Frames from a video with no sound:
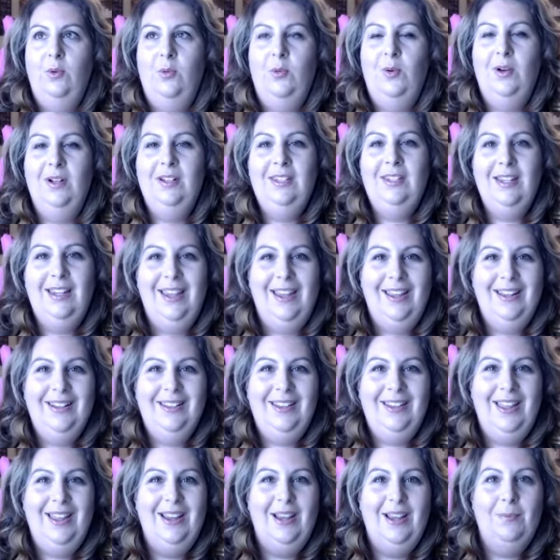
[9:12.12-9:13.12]
once
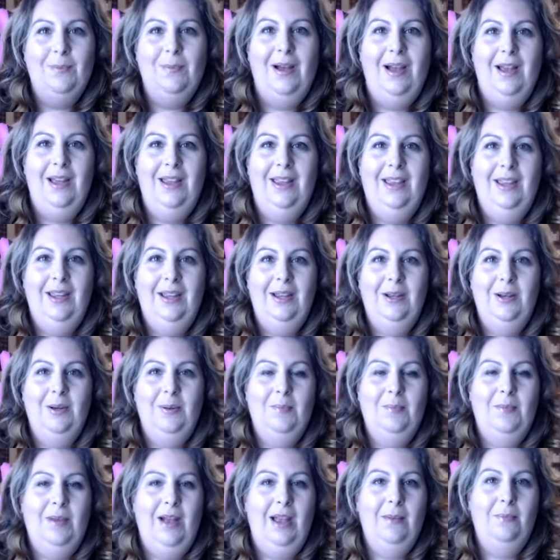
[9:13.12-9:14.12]
again like my
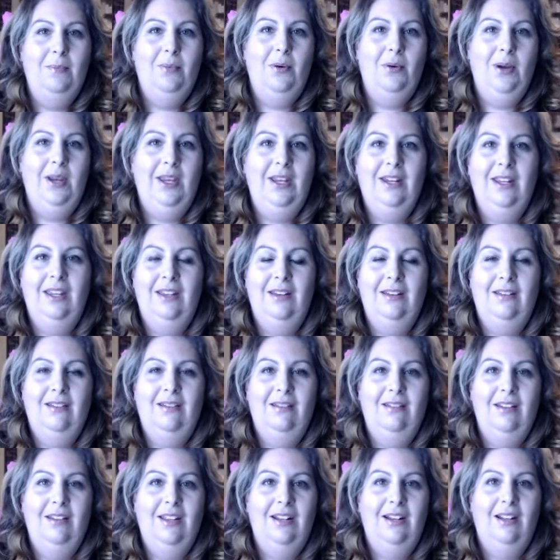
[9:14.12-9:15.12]
my point
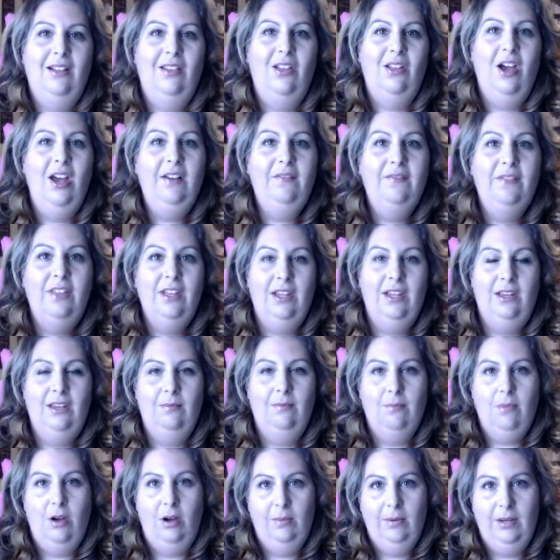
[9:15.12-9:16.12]
in in a lot of the
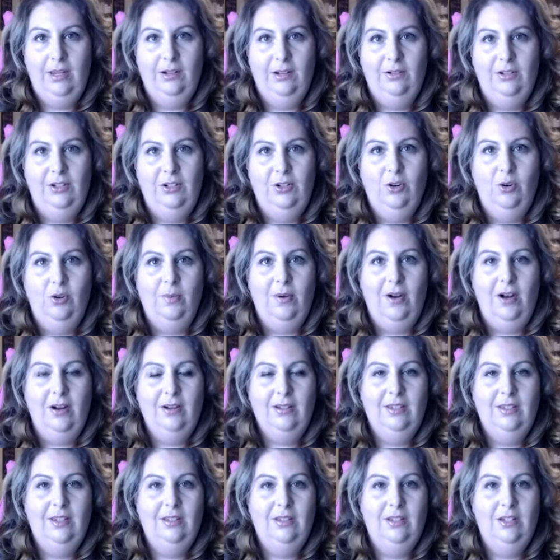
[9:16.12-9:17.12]
mom guilt
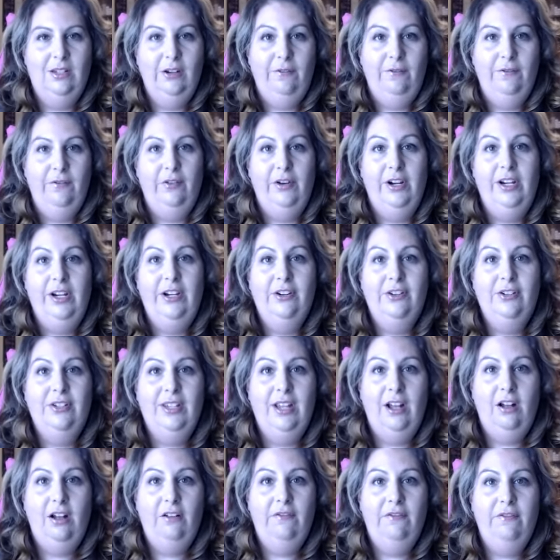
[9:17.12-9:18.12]
toolbox is to free
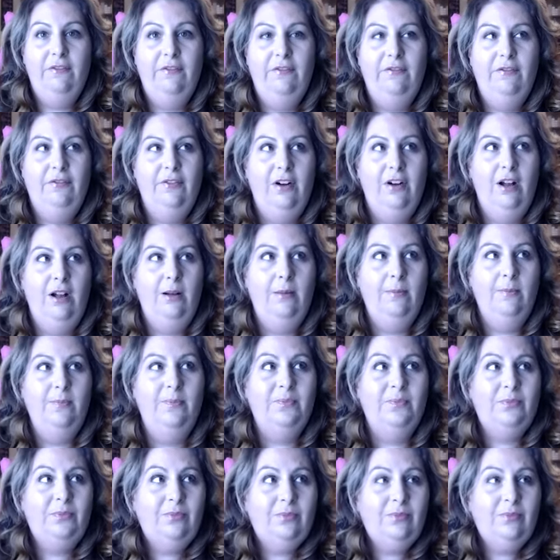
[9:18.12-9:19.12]
yourself
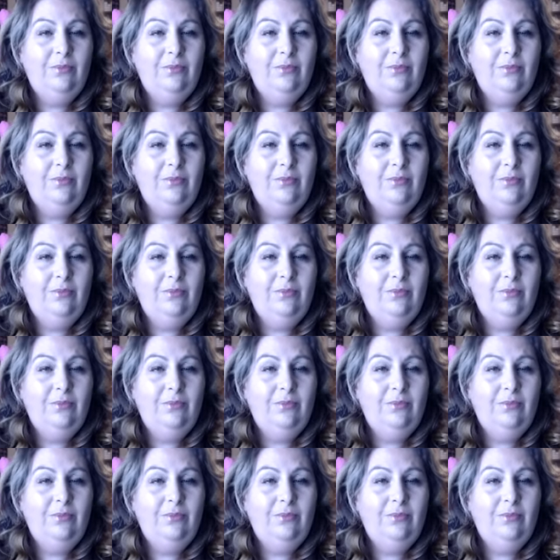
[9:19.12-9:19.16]
from